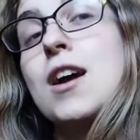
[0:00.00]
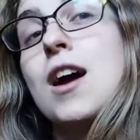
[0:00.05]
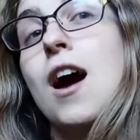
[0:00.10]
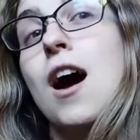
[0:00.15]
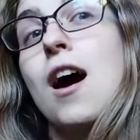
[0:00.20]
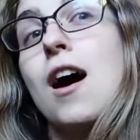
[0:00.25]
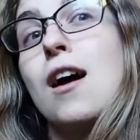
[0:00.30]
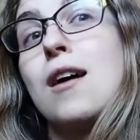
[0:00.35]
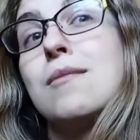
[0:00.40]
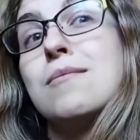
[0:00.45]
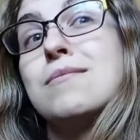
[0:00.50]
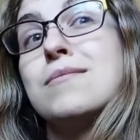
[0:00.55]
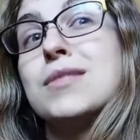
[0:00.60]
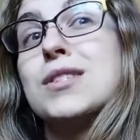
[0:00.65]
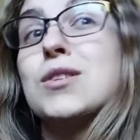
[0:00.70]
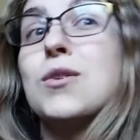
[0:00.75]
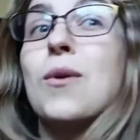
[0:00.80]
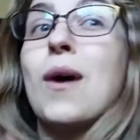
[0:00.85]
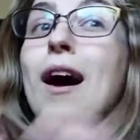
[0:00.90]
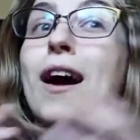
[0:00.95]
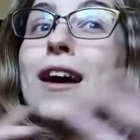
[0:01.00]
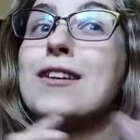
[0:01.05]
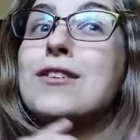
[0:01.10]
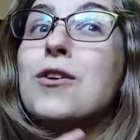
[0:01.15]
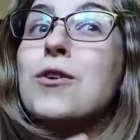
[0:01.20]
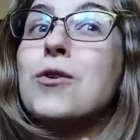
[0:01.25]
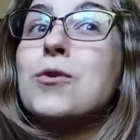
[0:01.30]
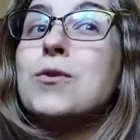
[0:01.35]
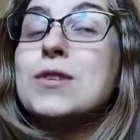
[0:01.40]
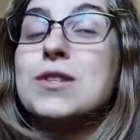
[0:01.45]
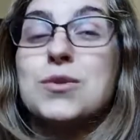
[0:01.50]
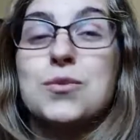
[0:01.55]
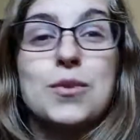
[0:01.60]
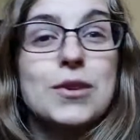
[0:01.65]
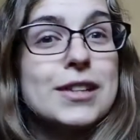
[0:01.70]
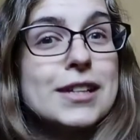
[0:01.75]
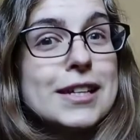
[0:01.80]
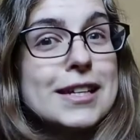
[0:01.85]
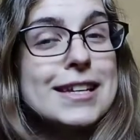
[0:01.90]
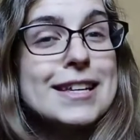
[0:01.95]
So I know it's
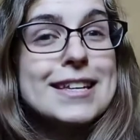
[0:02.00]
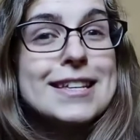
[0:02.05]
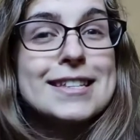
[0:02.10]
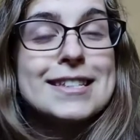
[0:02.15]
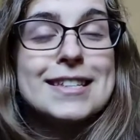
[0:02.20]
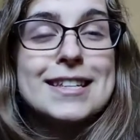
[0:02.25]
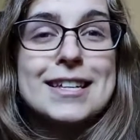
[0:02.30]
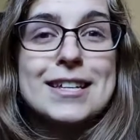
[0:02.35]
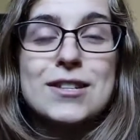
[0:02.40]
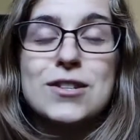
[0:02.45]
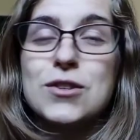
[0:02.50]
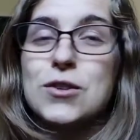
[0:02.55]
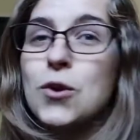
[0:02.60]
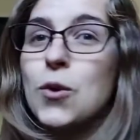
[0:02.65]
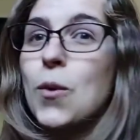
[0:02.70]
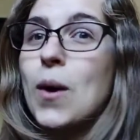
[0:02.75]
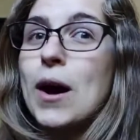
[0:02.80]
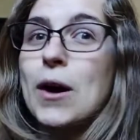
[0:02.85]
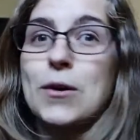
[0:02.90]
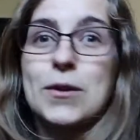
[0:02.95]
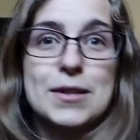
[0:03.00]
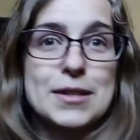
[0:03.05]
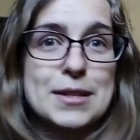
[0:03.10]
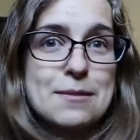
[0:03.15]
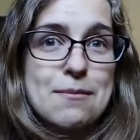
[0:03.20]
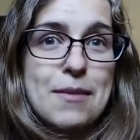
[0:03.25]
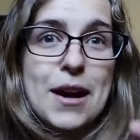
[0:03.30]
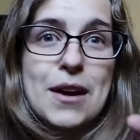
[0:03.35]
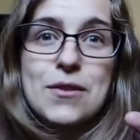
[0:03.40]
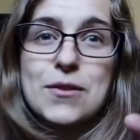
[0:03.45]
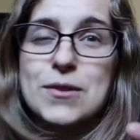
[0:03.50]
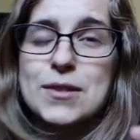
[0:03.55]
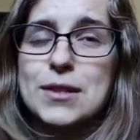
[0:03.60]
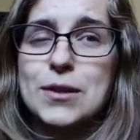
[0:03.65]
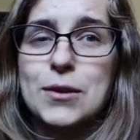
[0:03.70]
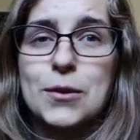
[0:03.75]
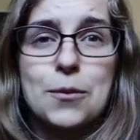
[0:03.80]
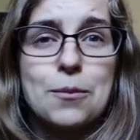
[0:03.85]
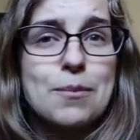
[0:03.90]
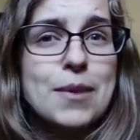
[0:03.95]
really easy to go out and buy those
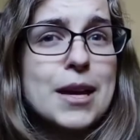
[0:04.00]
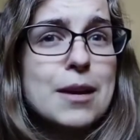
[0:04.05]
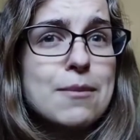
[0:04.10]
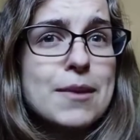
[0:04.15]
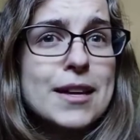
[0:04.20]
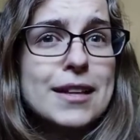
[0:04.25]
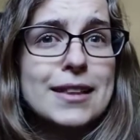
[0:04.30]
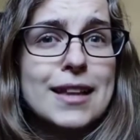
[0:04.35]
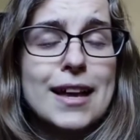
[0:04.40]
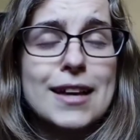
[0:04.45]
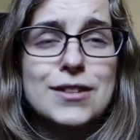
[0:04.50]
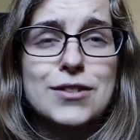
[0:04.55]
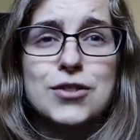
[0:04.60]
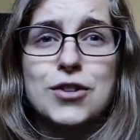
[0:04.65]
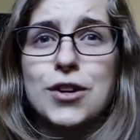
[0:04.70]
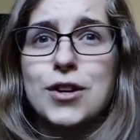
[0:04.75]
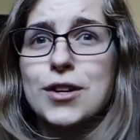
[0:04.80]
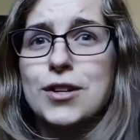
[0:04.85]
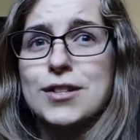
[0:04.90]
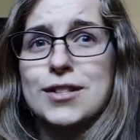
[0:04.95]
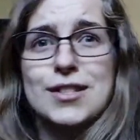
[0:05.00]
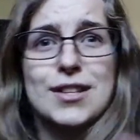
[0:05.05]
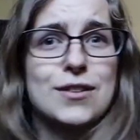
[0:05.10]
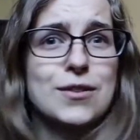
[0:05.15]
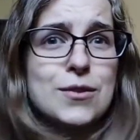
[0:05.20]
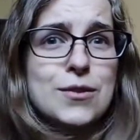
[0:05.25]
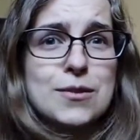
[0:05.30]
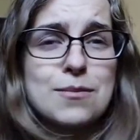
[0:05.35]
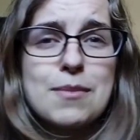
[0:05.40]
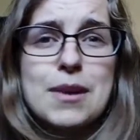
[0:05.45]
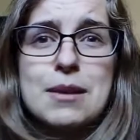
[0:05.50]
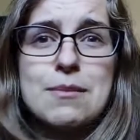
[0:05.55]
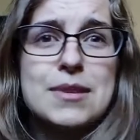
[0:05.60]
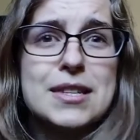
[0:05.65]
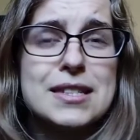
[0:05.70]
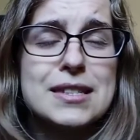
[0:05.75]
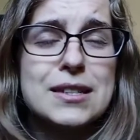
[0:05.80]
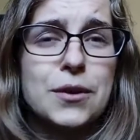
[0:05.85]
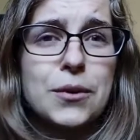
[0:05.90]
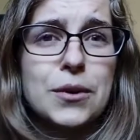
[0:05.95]
little baby glass jars and those baby
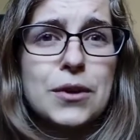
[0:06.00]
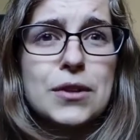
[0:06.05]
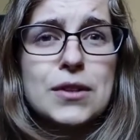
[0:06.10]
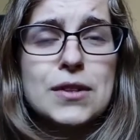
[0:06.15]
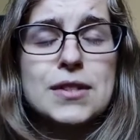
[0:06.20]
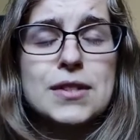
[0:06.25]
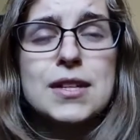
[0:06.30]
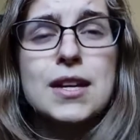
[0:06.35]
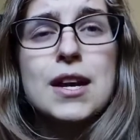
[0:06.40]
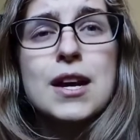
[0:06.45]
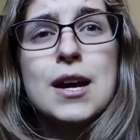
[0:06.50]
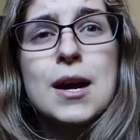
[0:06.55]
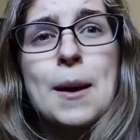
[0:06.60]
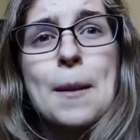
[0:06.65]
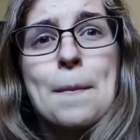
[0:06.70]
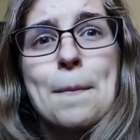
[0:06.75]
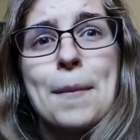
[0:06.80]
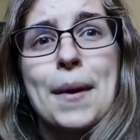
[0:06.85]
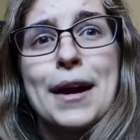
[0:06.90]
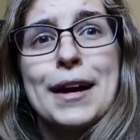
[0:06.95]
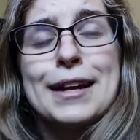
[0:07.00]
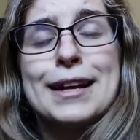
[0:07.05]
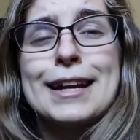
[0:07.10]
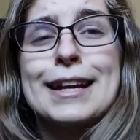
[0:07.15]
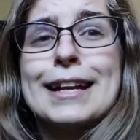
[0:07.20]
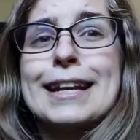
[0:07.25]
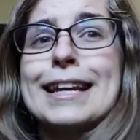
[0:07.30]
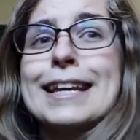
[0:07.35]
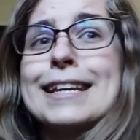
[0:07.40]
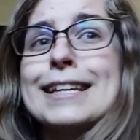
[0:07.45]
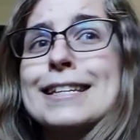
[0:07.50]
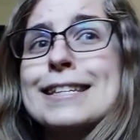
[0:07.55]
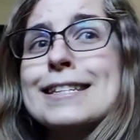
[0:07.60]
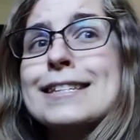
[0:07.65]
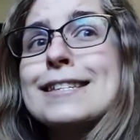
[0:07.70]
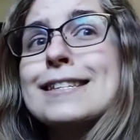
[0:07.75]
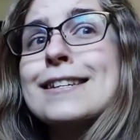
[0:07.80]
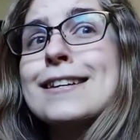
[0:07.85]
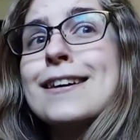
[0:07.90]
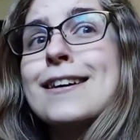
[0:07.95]
cereals, but it
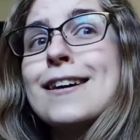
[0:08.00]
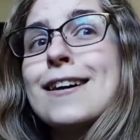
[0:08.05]
is